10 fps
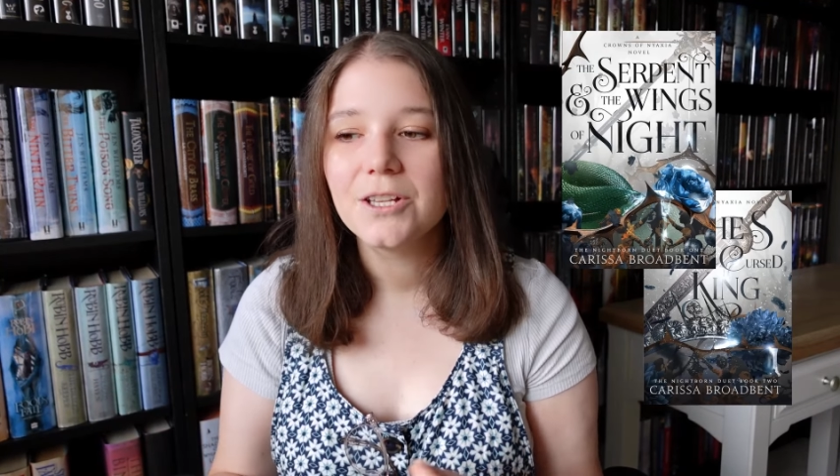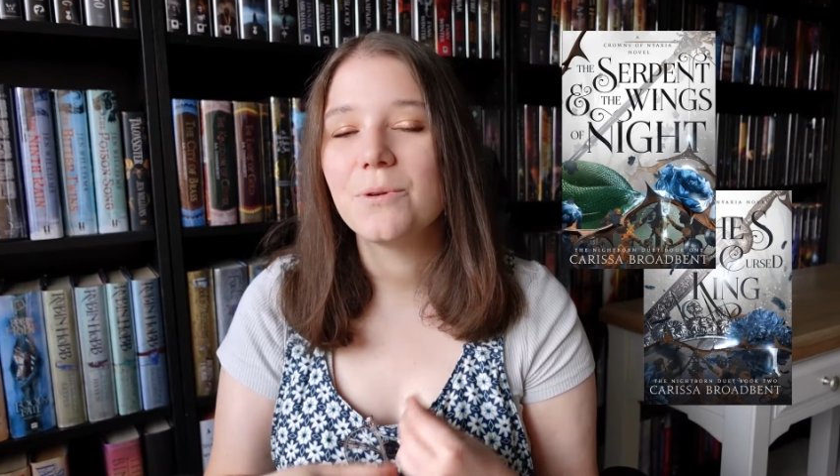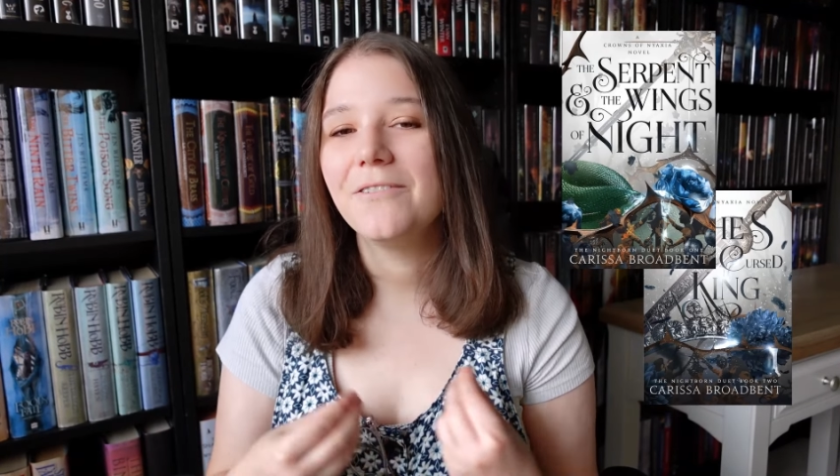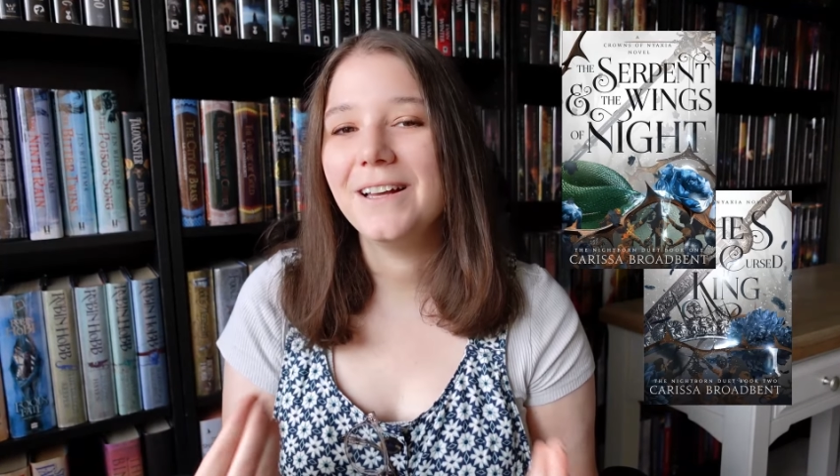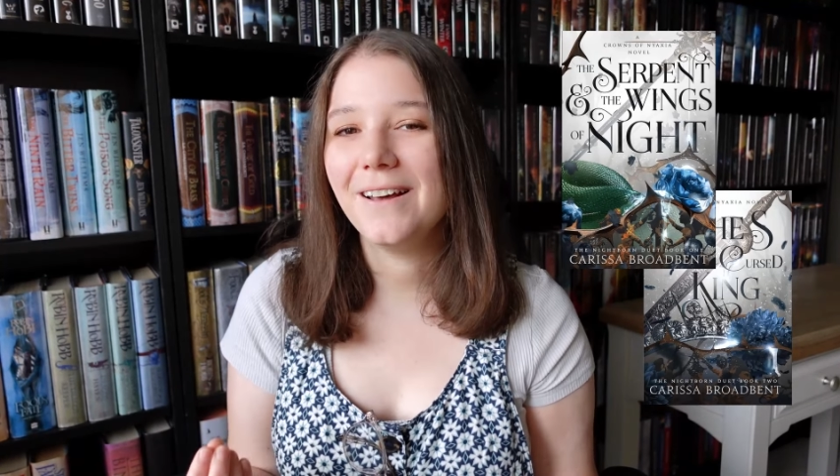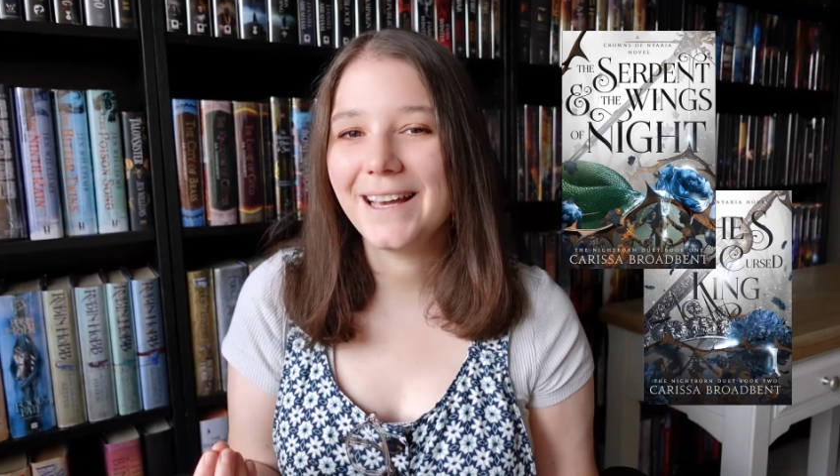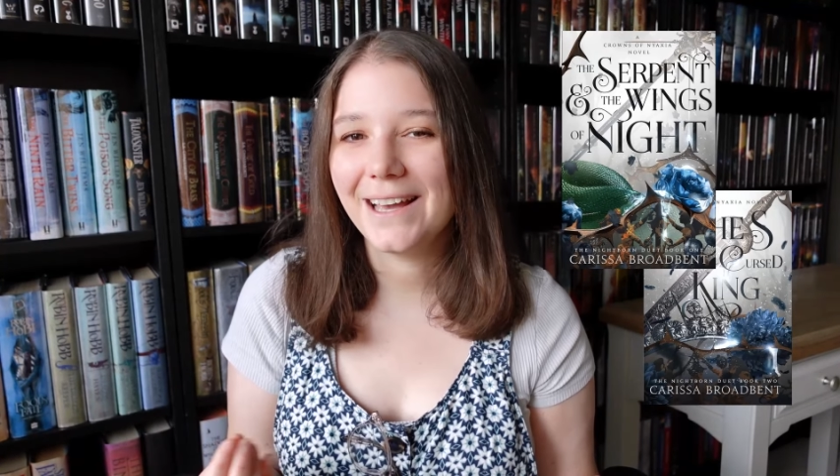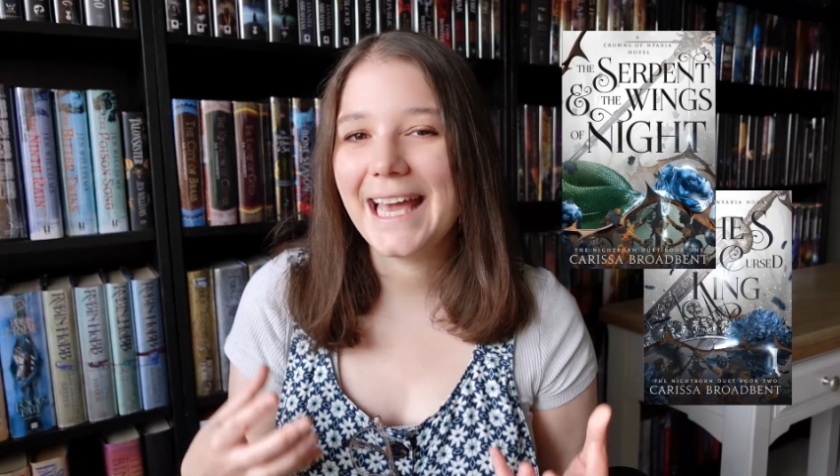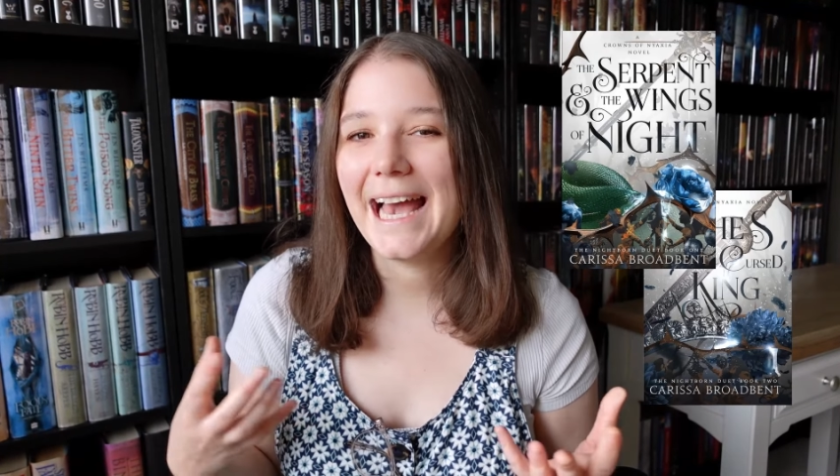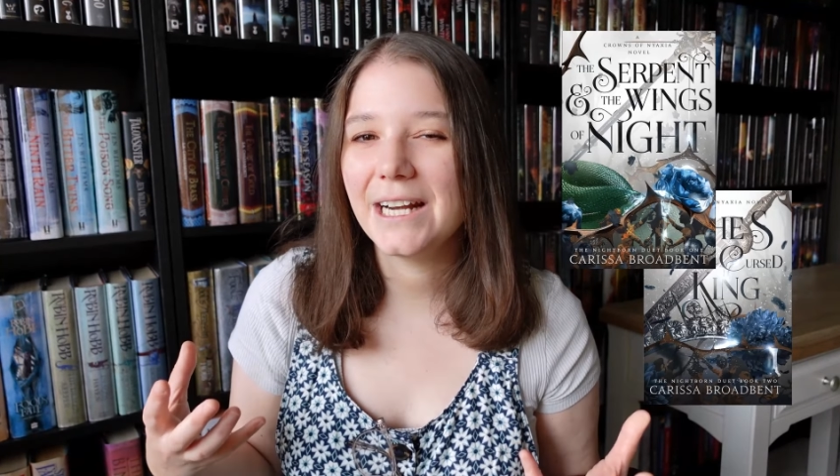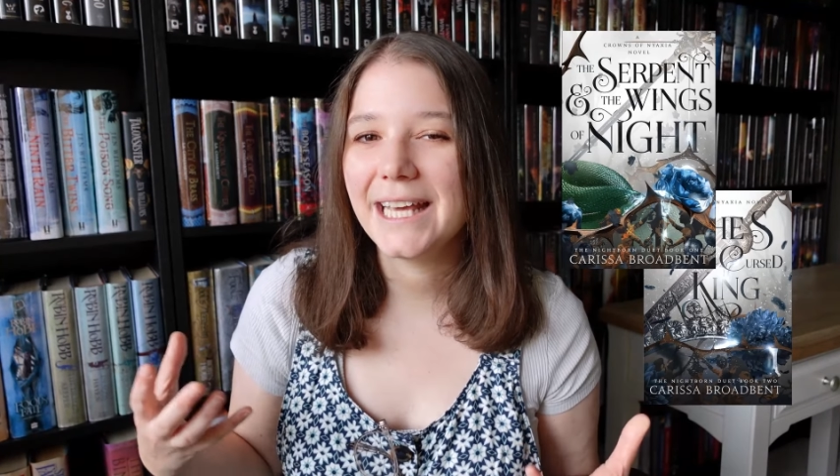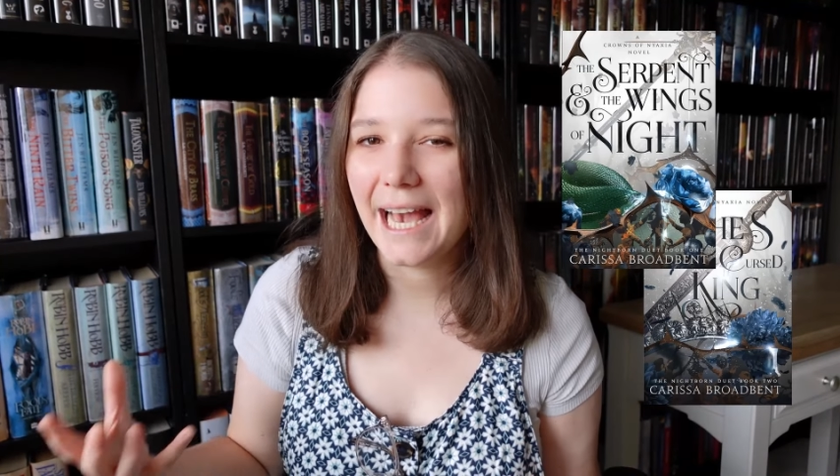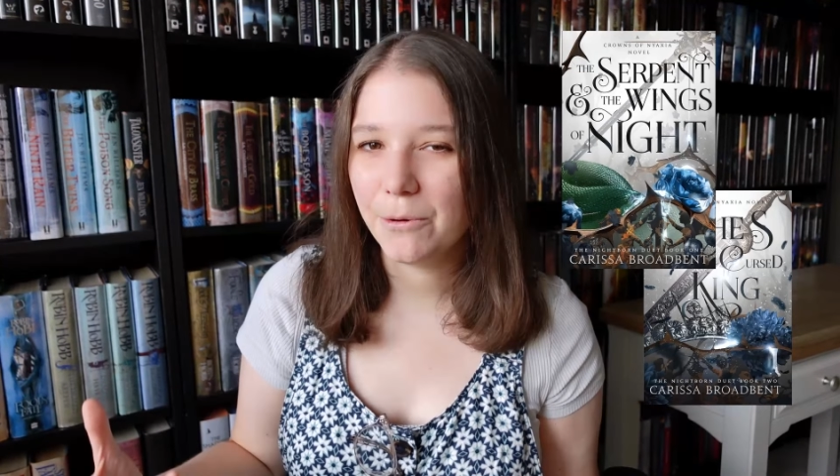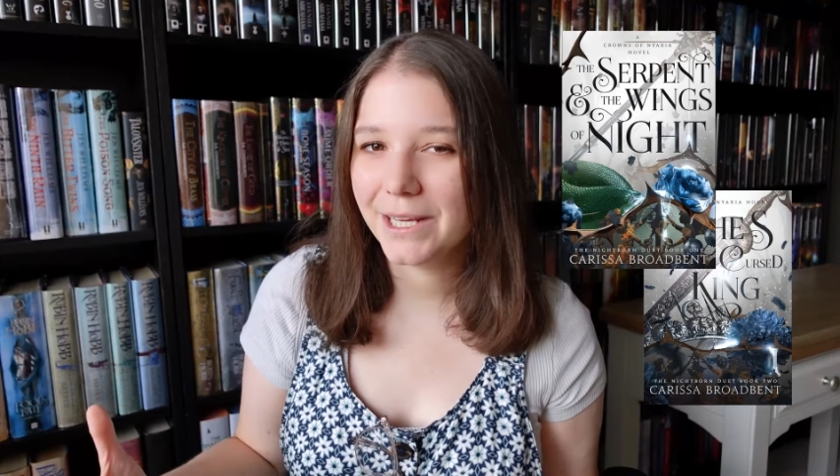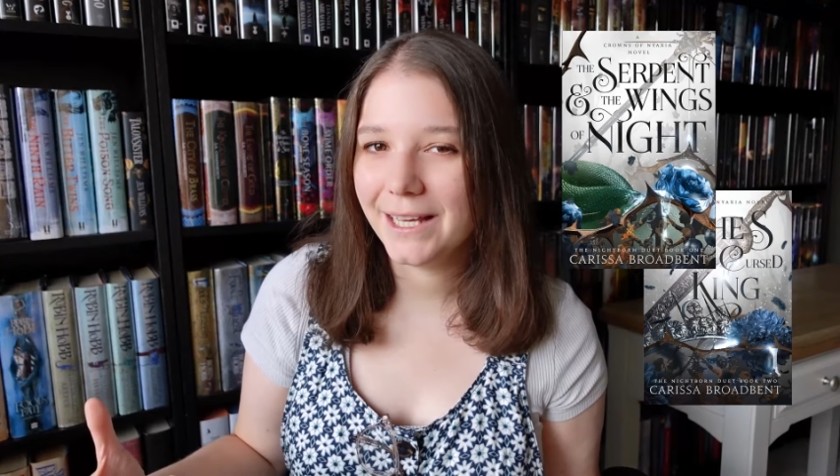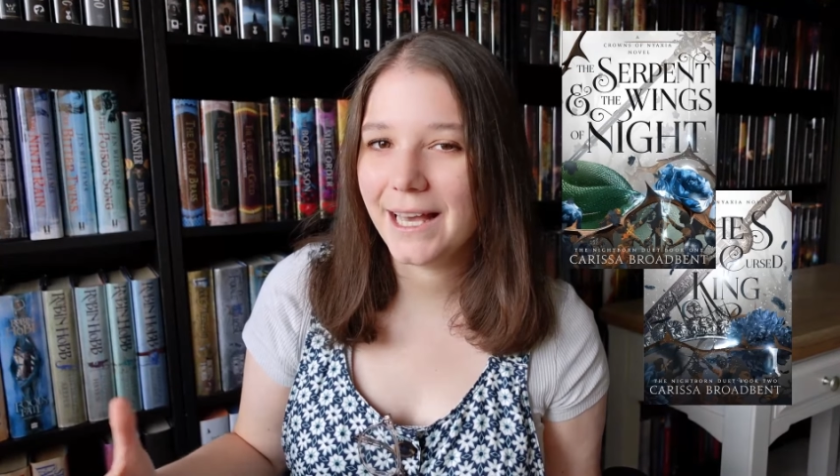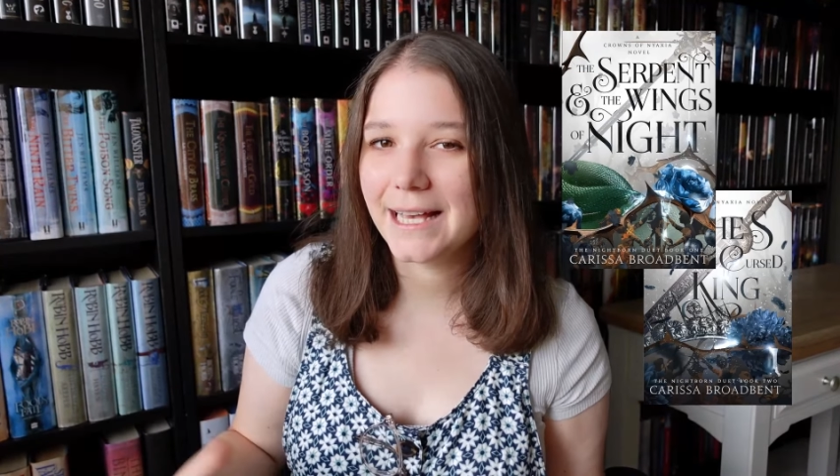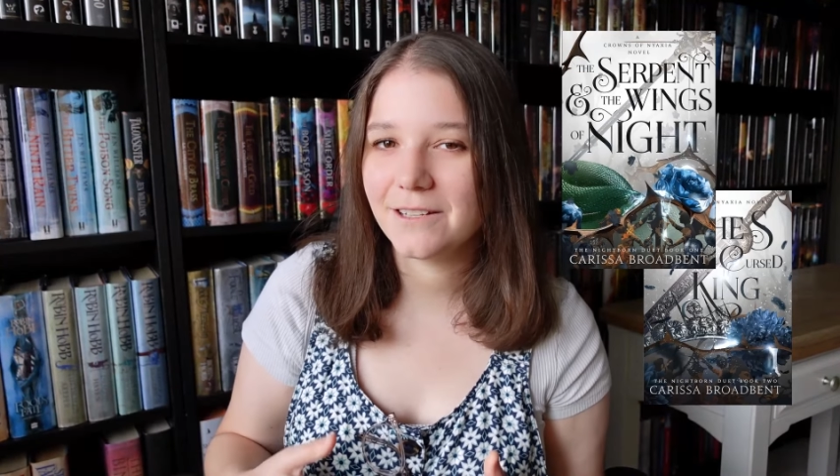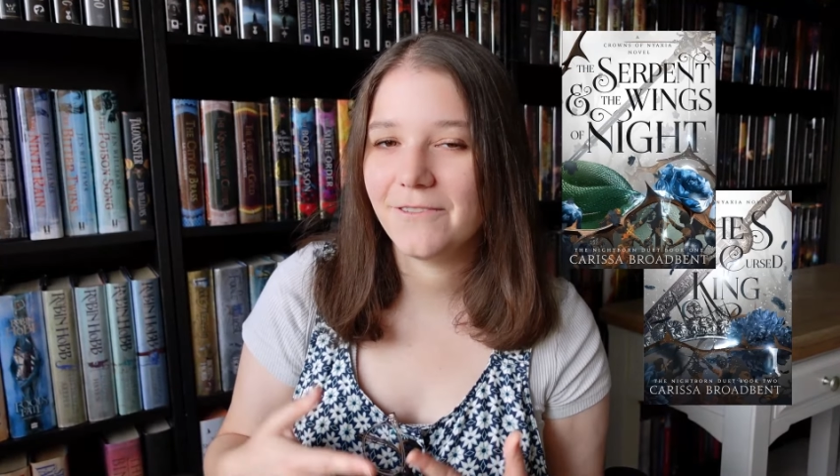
so I feel like I can count it as a